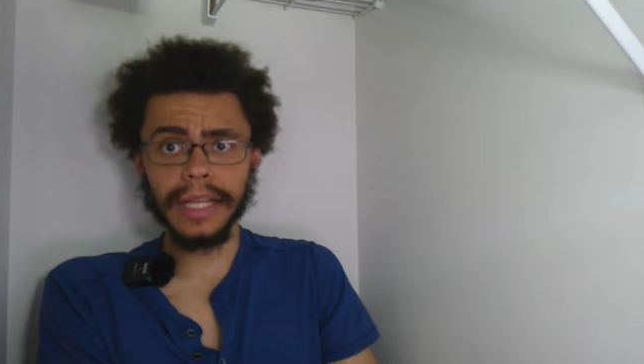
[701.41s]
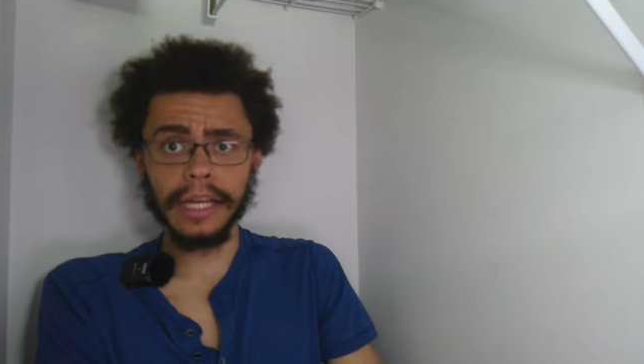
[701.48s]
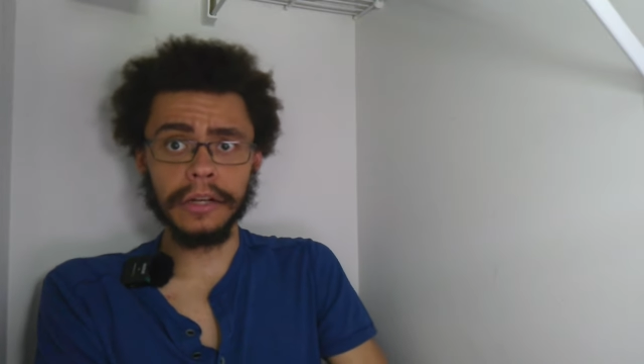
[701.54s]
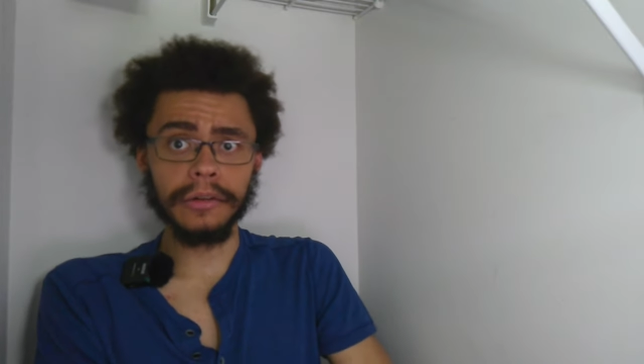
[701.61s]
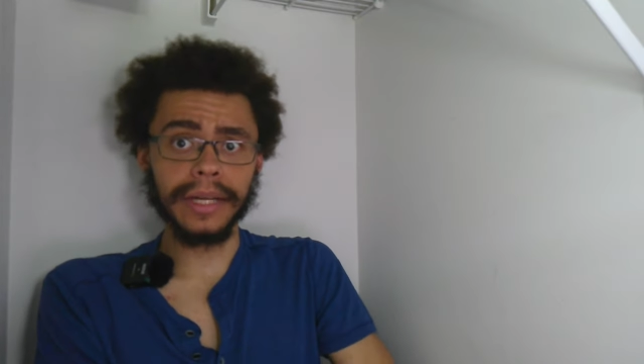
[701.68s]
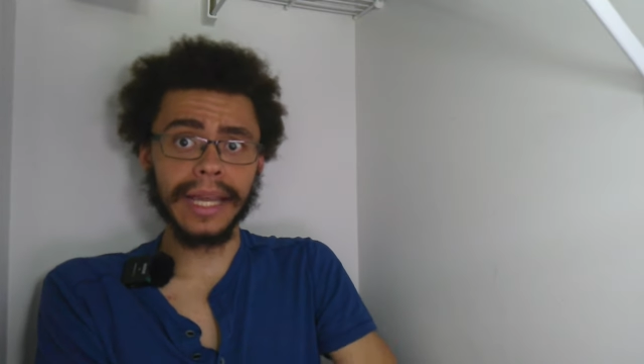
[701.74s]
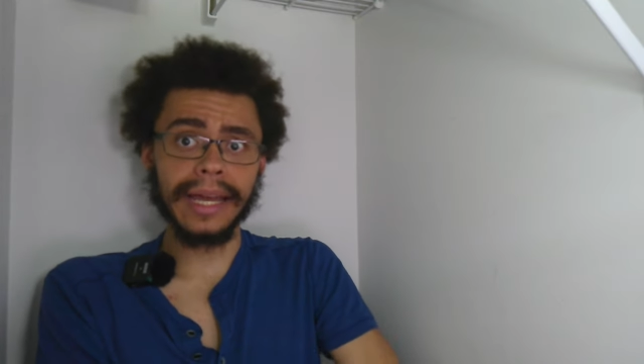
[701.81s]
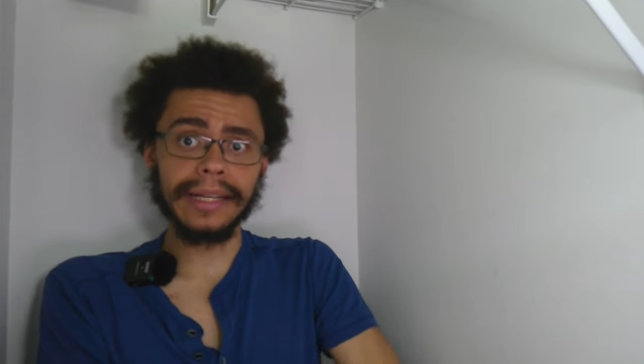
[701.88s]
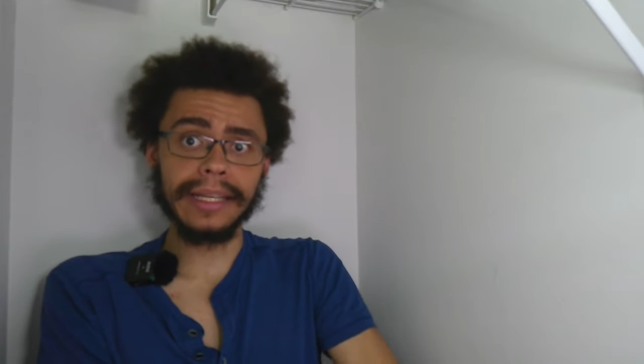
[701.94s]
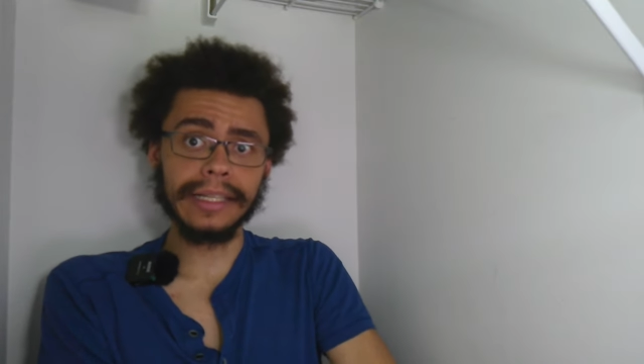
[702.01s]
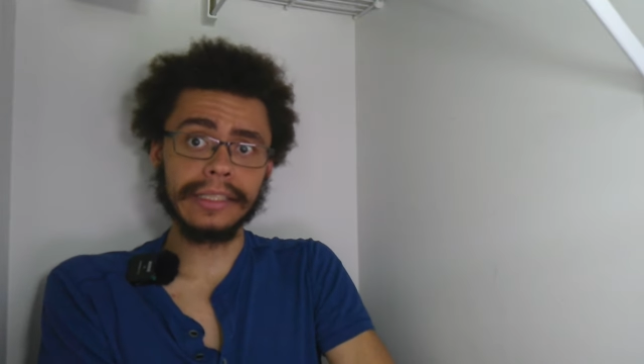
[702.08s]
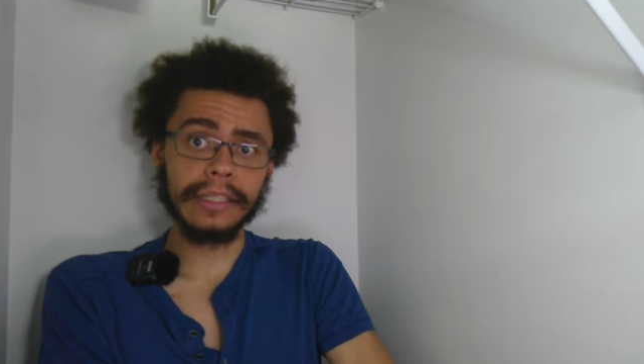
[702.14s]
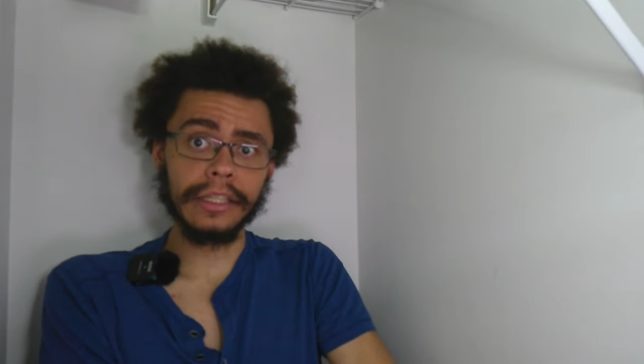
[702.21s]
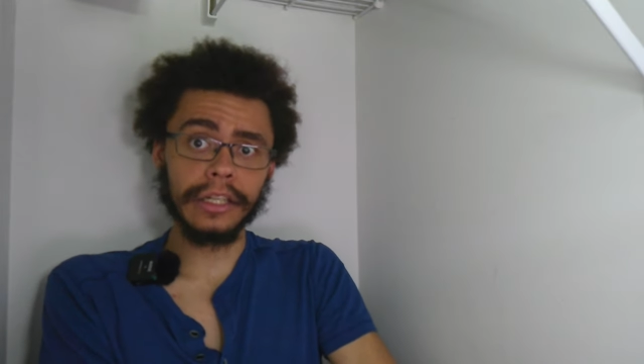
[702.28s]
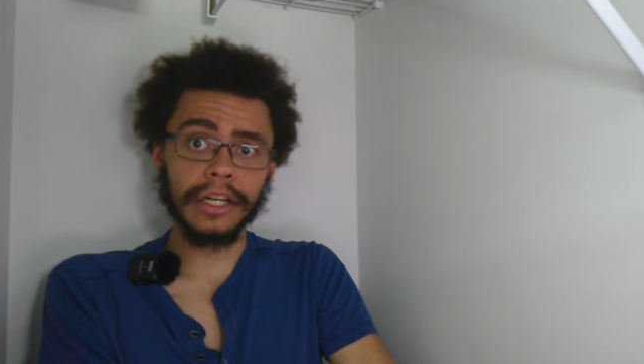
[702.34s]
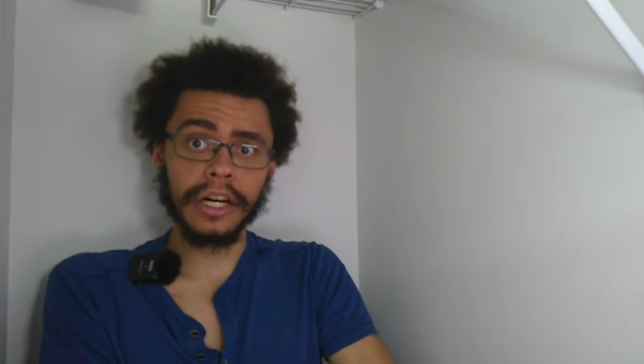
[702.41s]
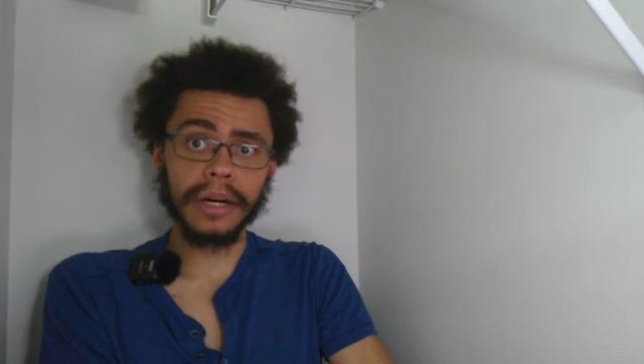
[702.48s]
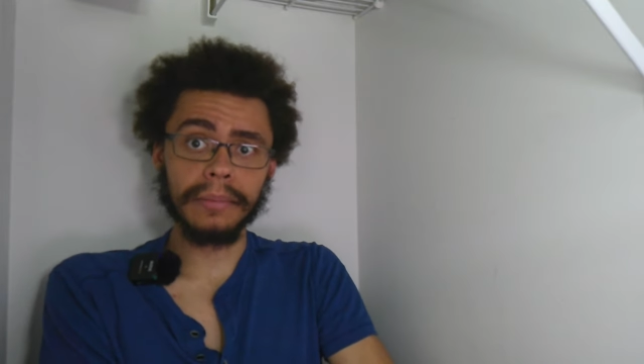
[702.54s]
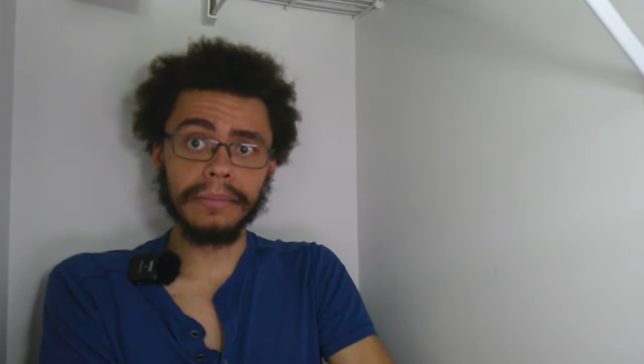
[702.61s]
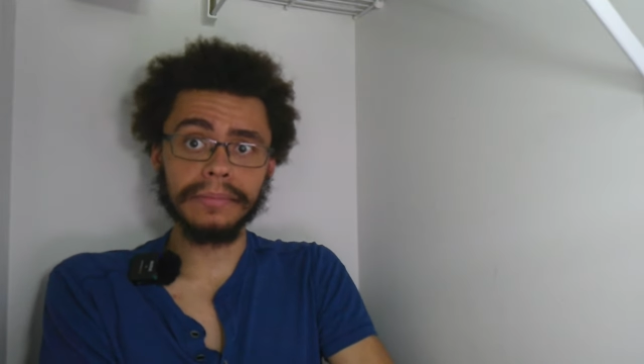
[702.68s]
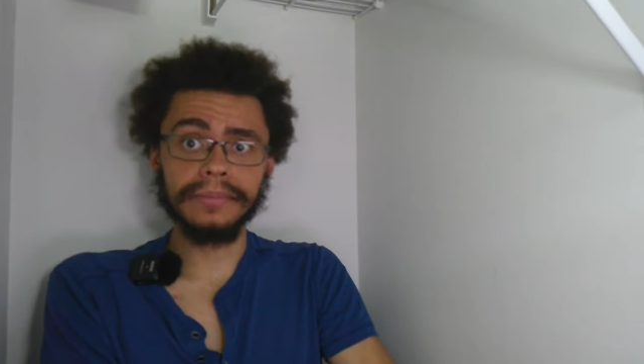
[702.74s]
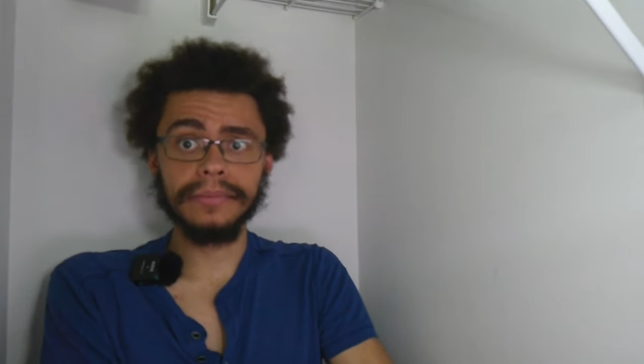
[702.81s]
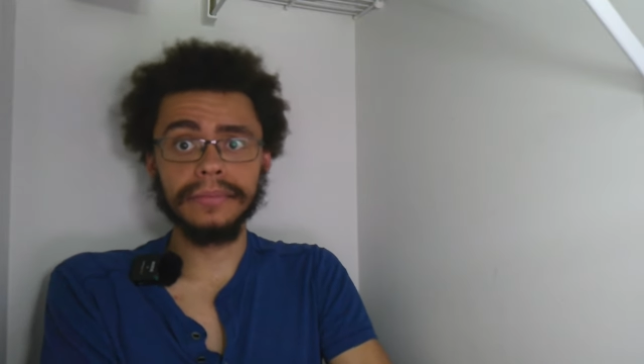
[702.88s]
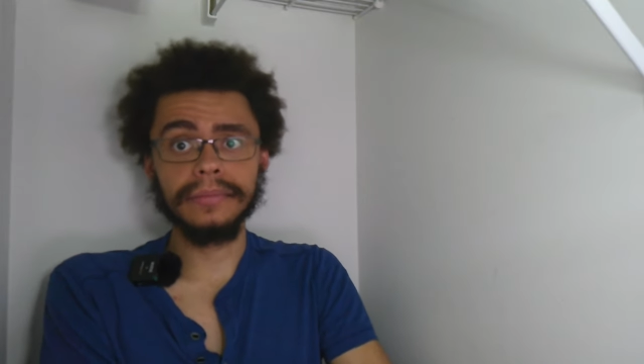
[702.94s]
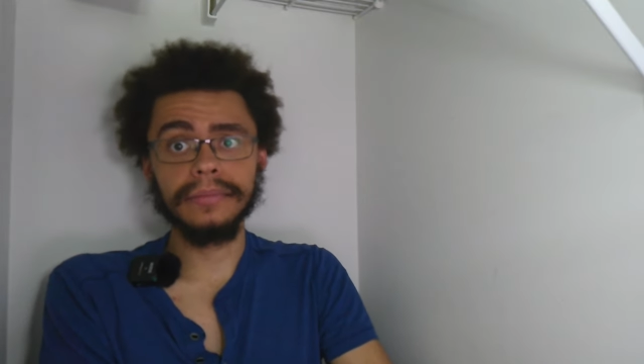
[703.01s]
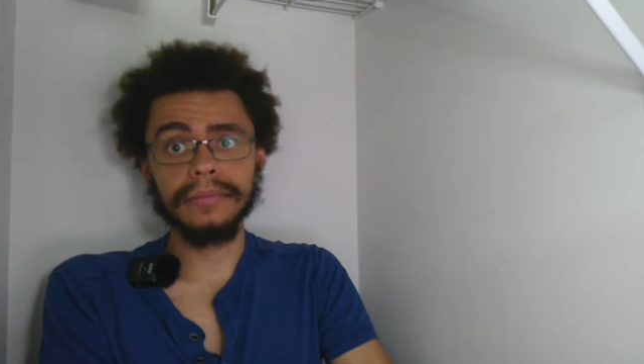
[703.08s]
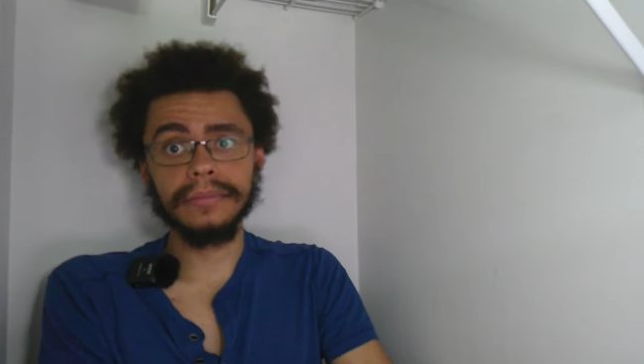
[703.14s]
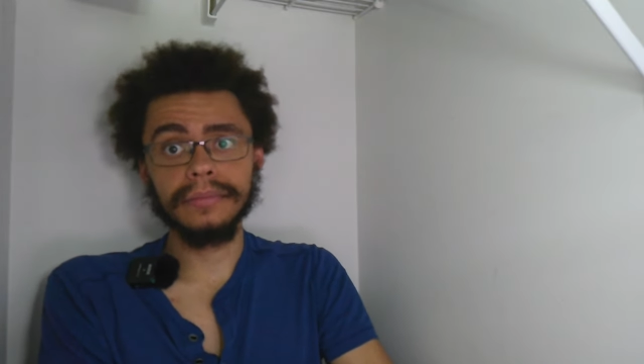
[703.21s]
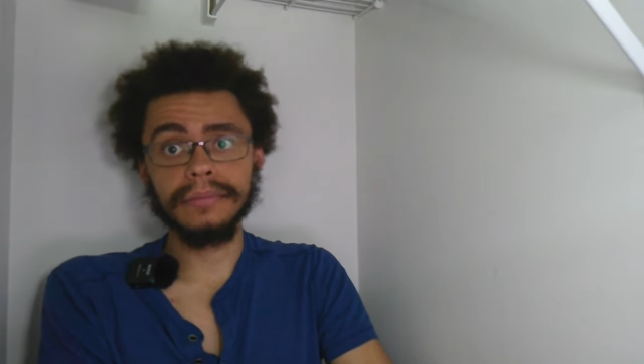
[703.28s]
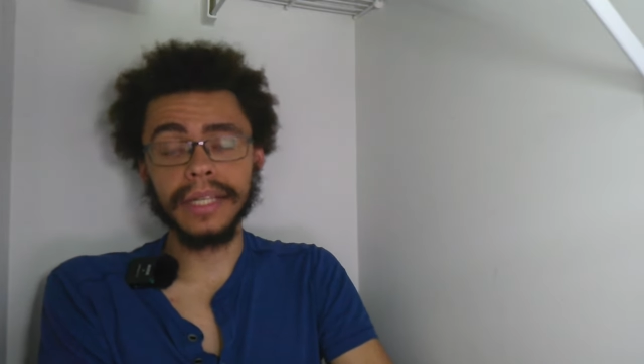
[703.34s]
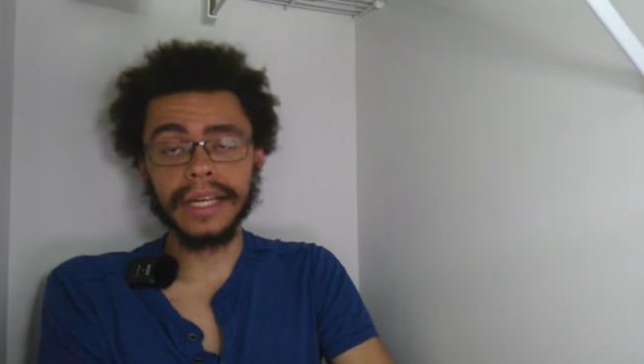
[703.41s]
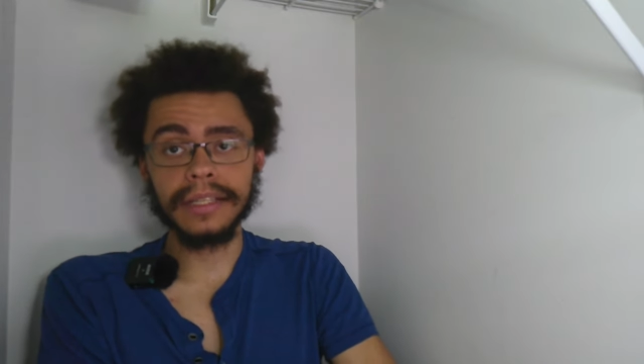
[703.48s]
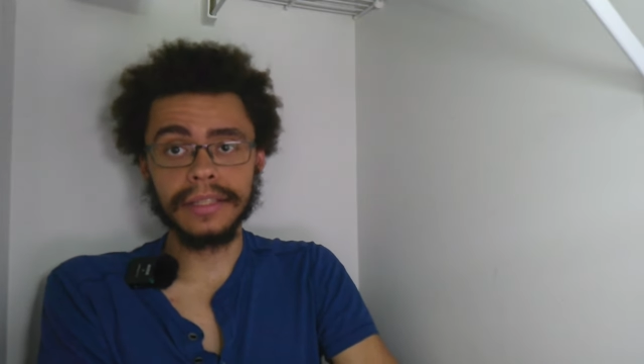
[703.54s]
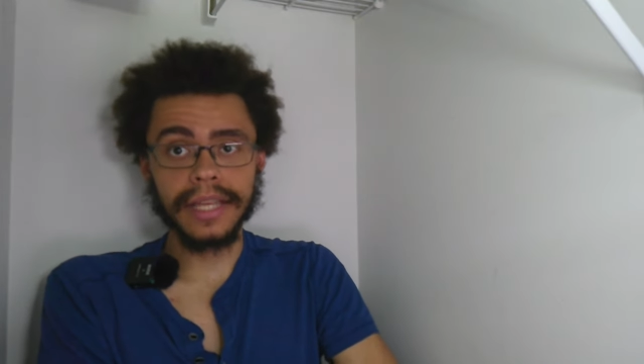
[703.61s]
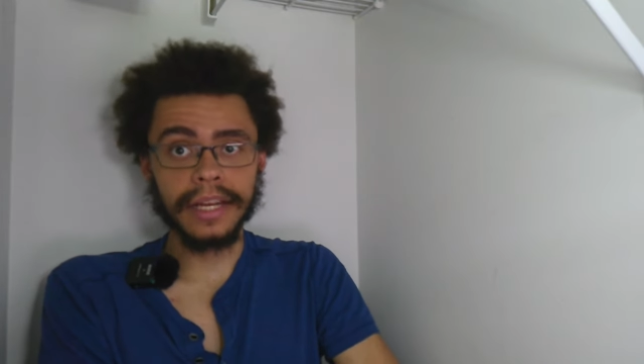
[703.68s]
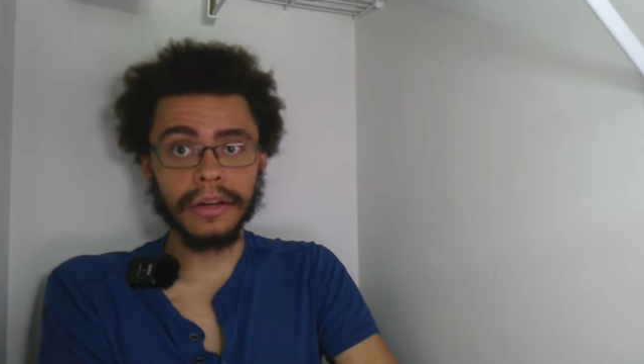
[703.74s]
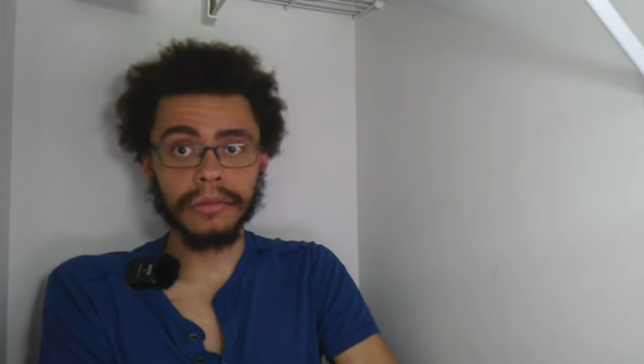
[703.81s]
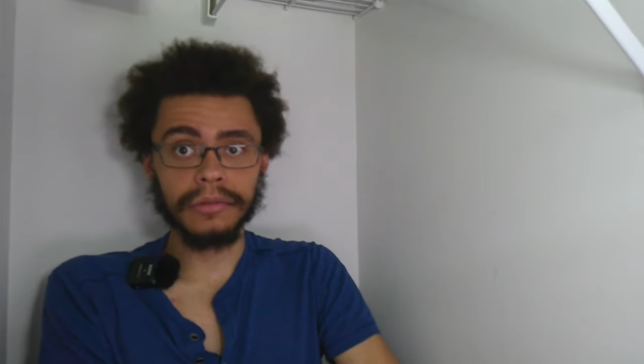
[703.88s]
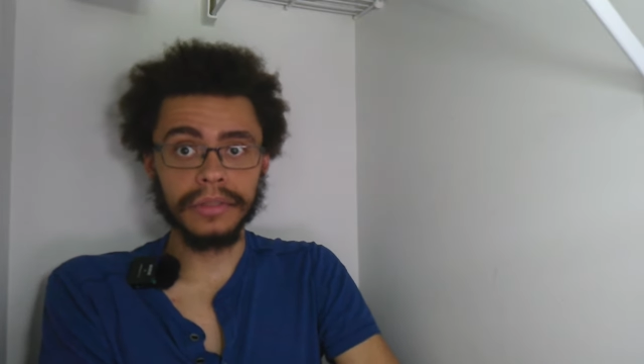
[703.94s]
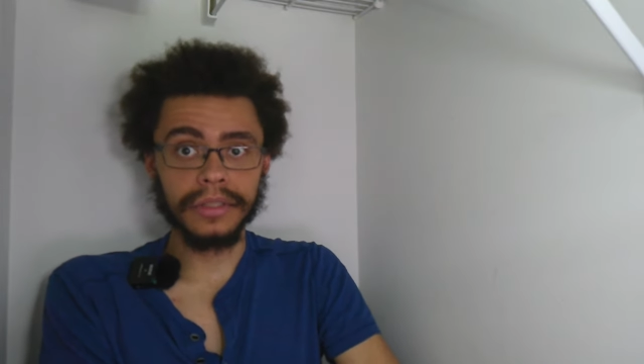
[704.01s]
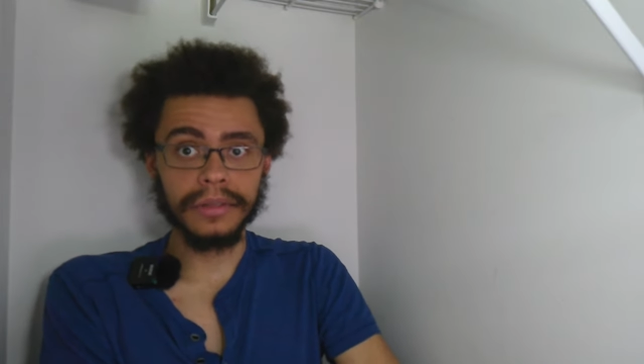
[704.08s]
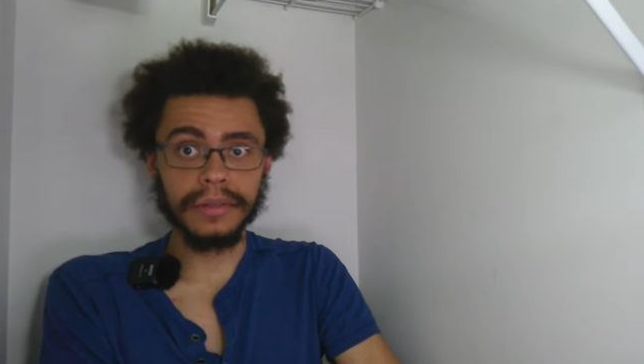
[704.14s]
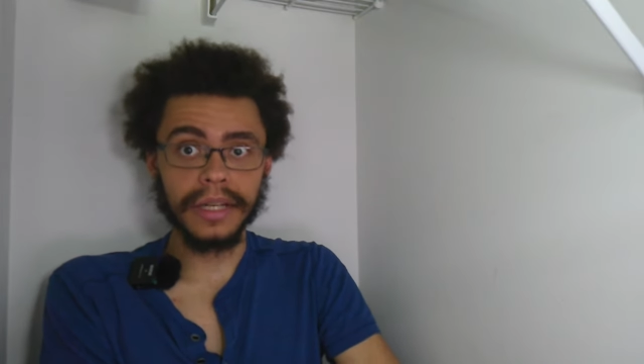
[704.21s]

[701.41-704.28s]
and who get kicked to the curb because they don't